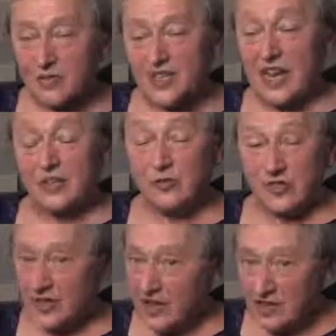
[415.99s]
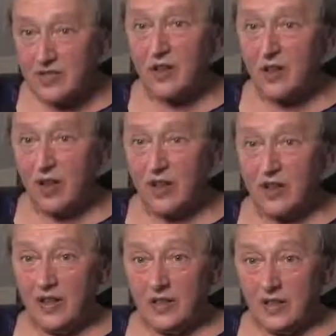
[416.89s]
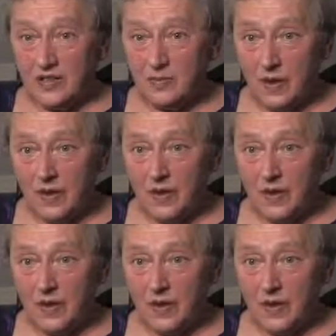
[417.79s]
We're just not doing science at all, is my